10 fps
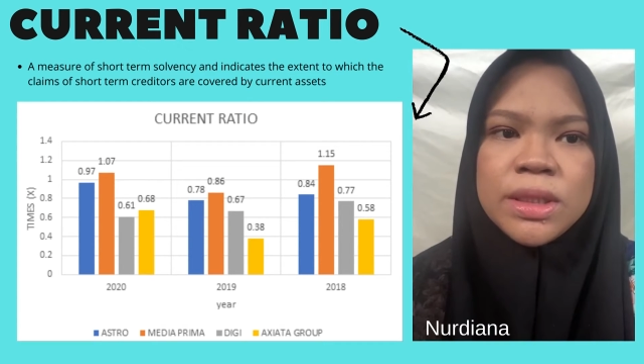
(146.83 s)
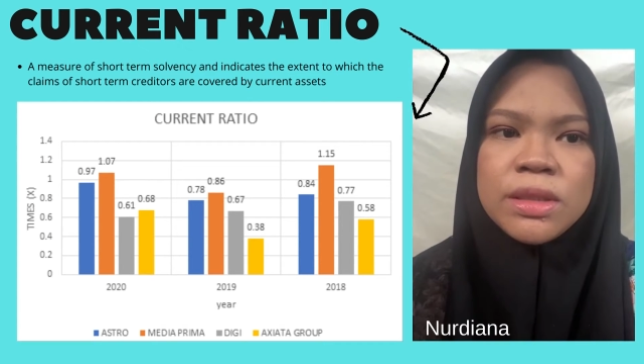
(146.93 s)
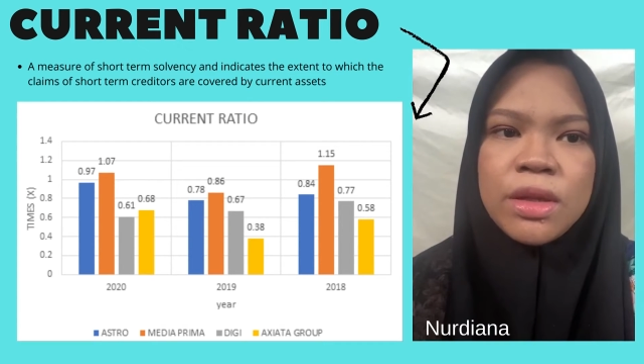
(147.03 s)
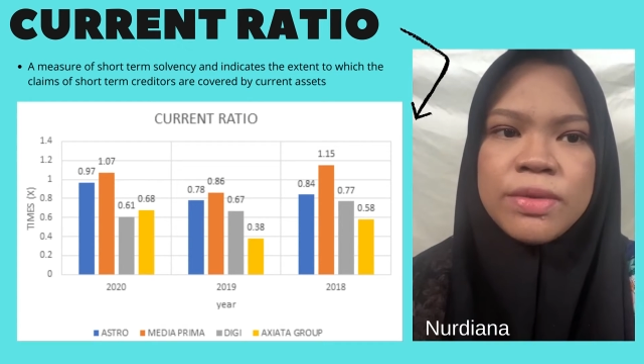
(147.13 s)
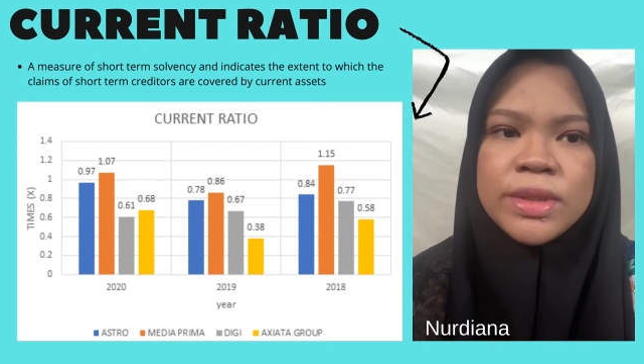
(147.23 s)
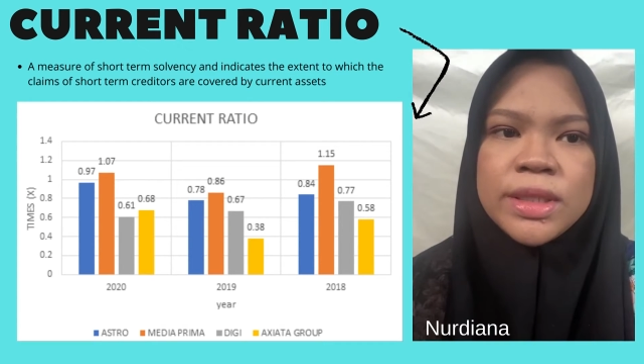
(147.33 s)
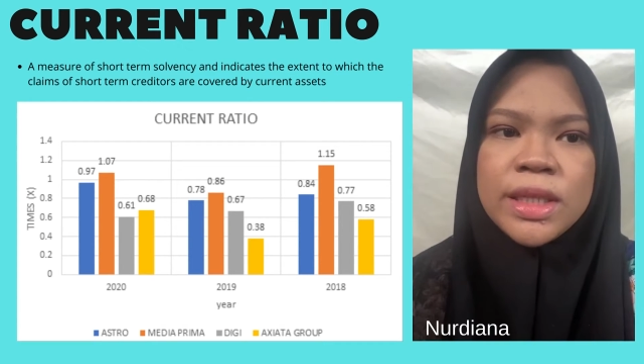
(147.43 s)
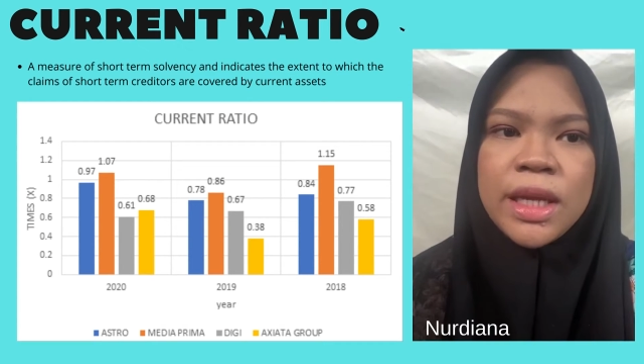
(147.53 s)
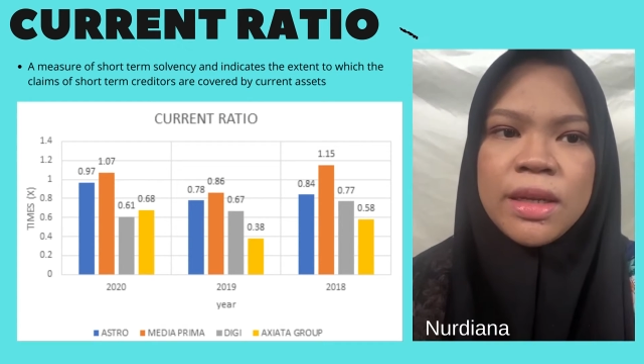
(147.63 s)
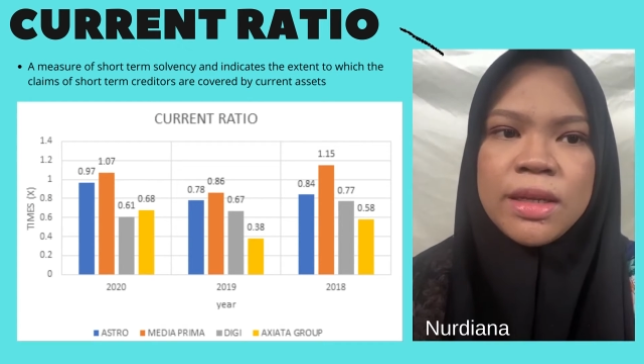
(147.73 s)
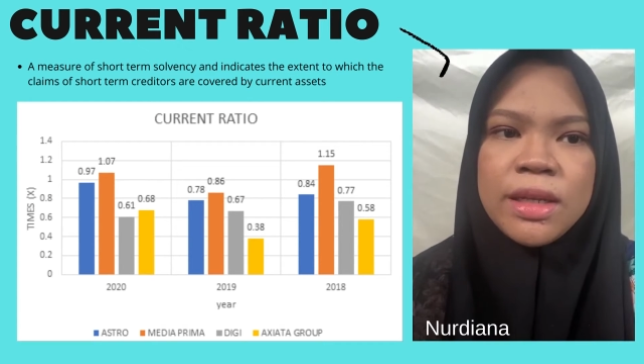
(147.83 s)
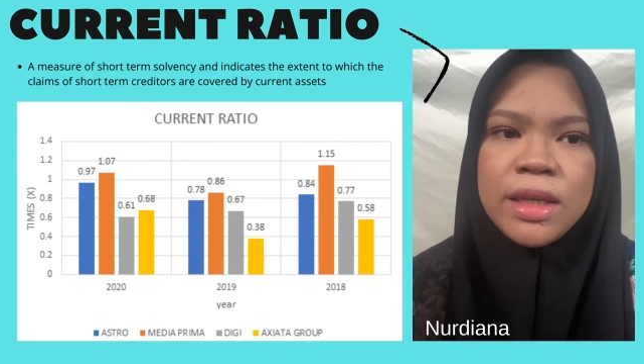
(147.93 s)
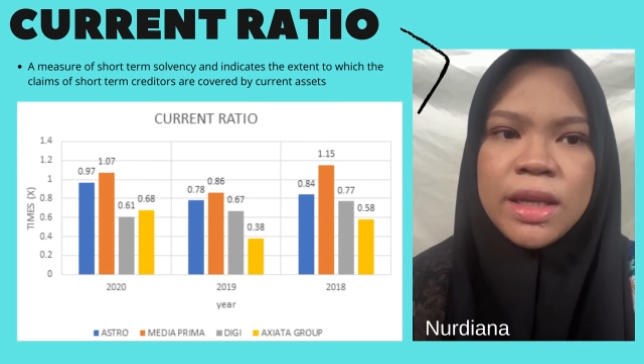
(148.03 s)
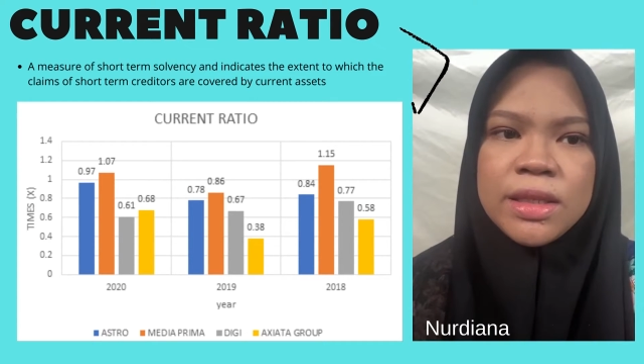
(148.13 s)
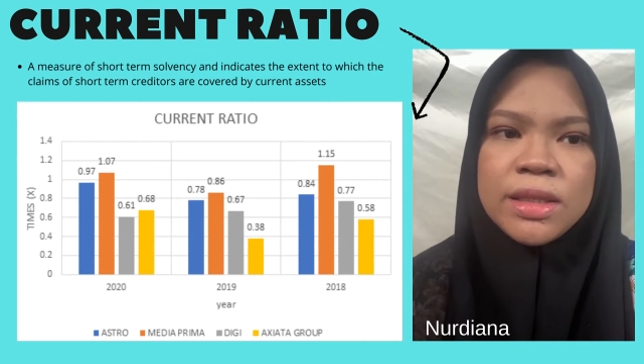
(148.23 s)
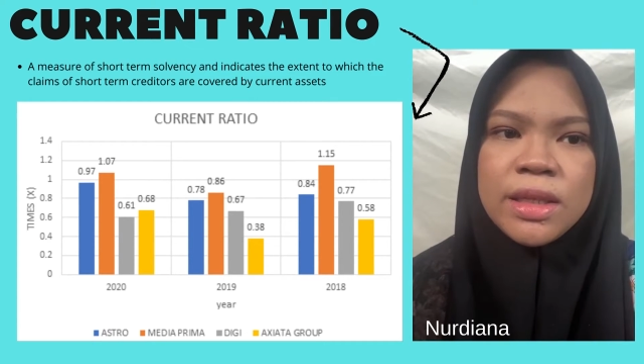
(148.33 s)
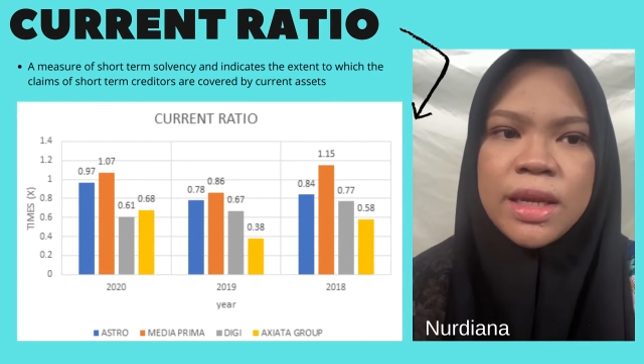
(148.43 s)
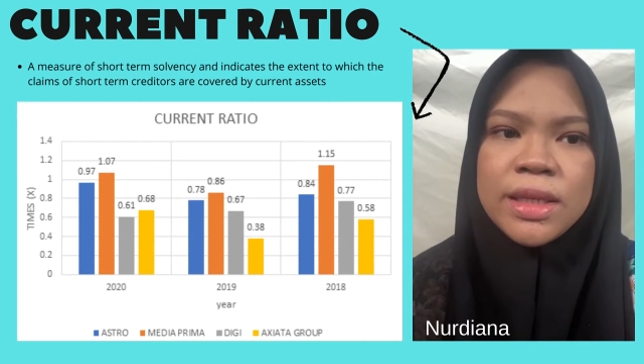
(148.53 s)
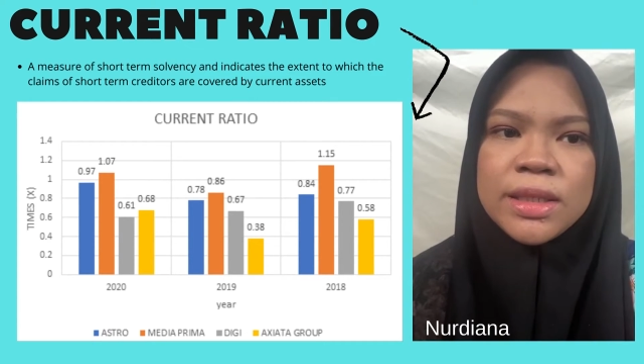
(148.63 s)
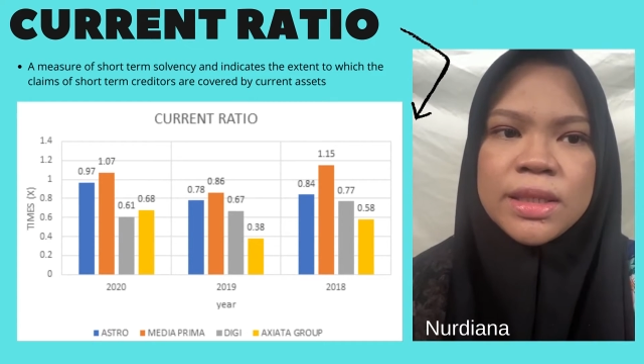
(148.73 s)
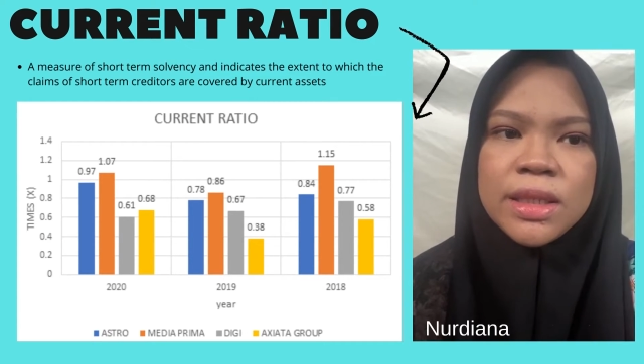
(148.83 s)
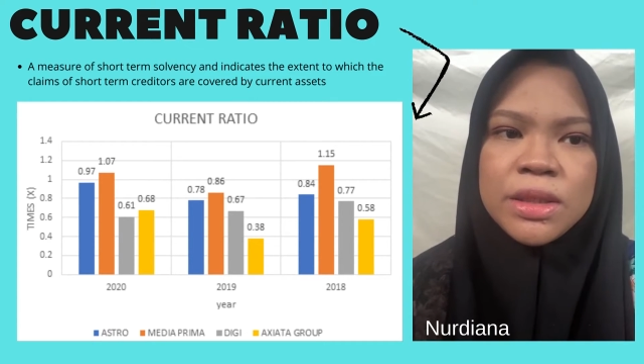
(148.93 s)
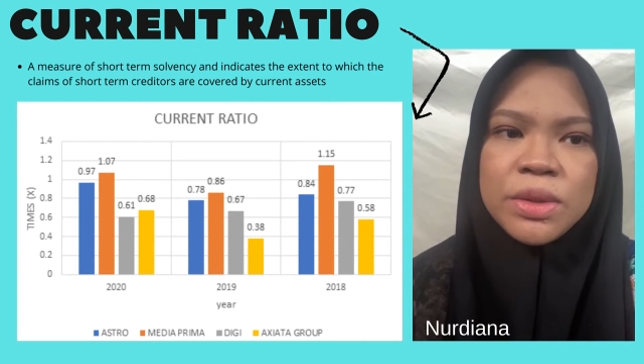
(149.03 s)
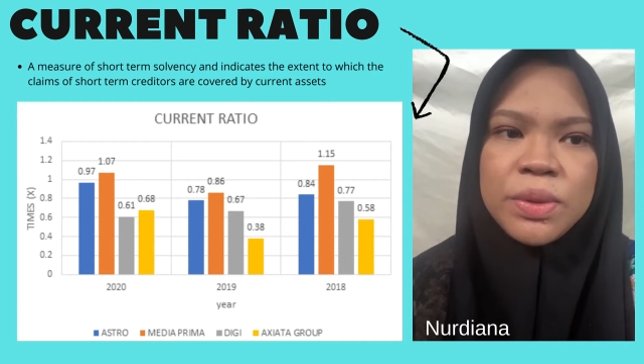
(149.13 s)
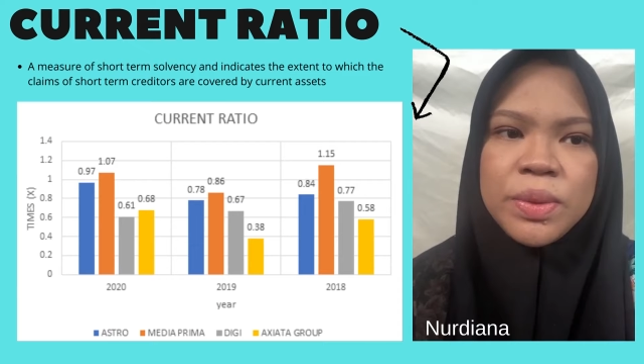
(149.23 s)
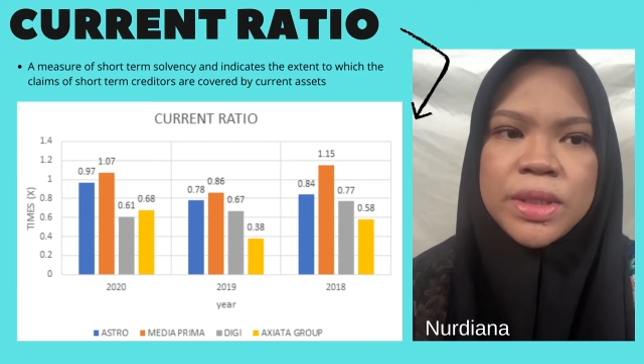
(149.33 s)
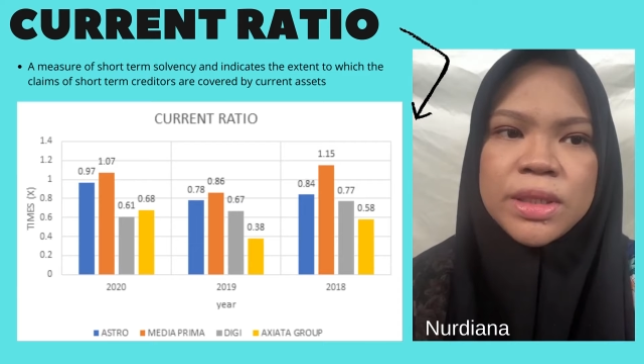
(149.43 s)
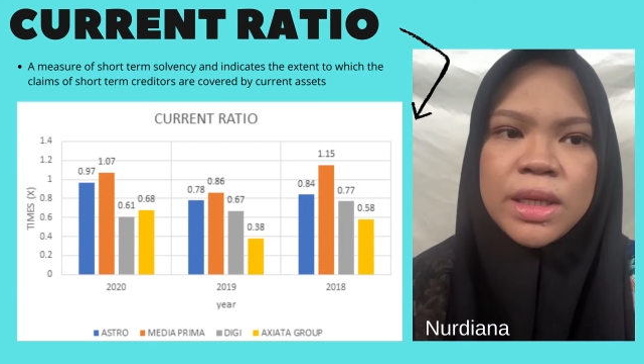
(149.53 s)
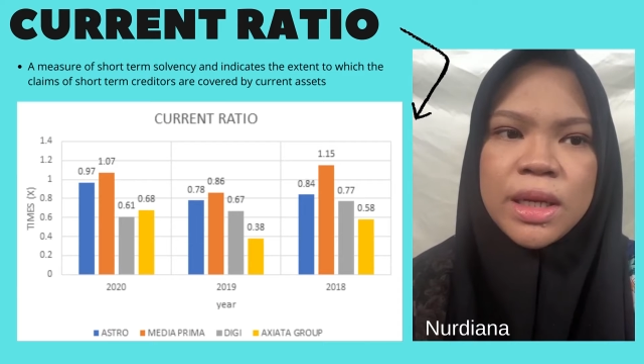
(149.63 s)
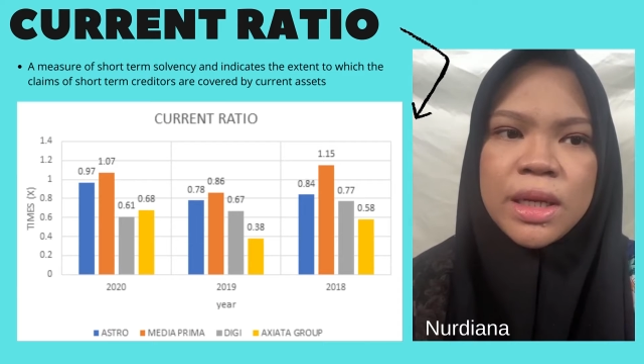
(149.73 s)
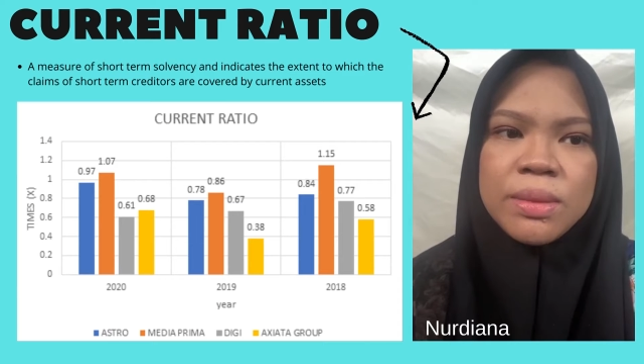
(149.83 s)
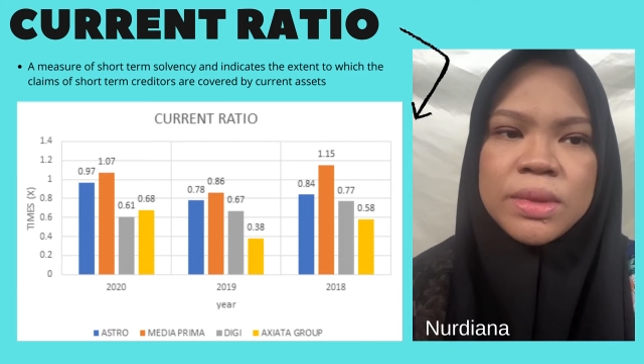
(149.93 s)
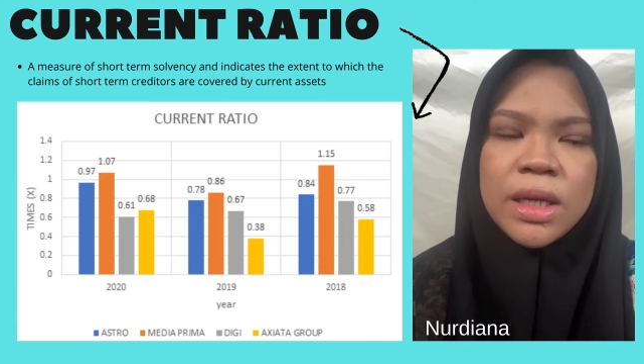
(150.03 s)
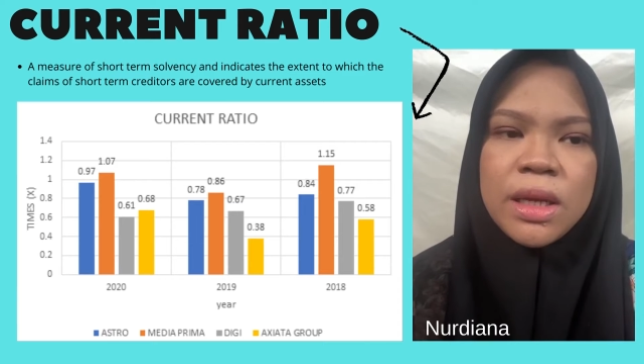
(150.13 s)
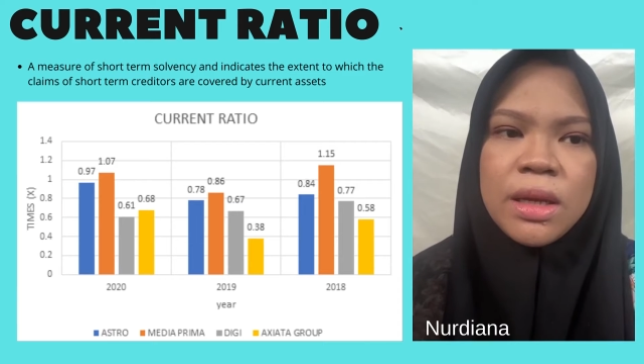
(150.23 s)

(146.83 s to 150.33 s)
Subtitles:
solvency and indicates the extent to which the claims